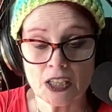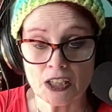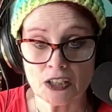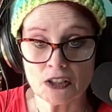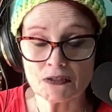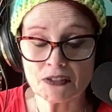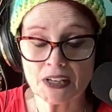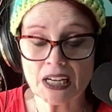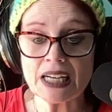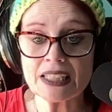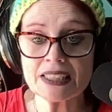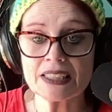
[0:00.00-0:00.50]

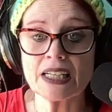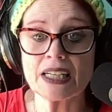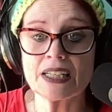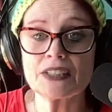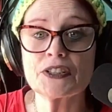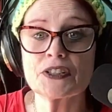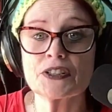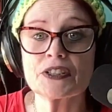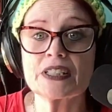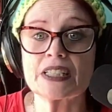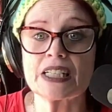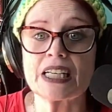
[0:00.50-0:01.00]
you've got to
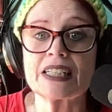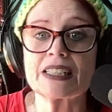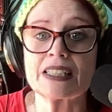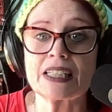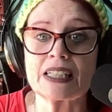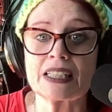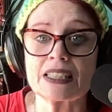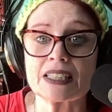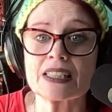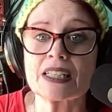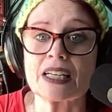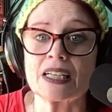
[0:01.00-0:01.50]
understand
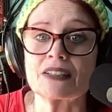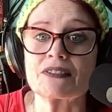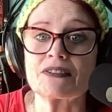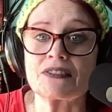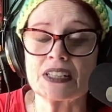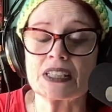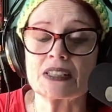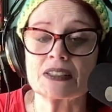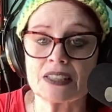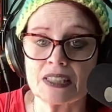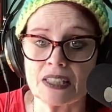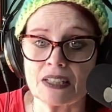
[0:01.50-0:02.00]
that it's going to
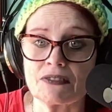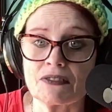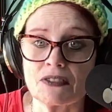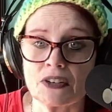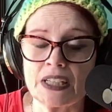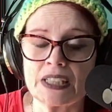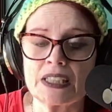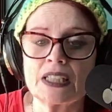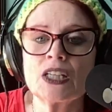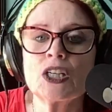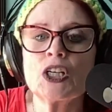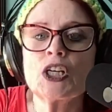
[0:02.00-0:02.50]
feel
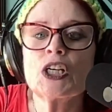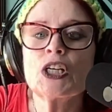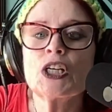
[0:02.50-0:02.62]
different.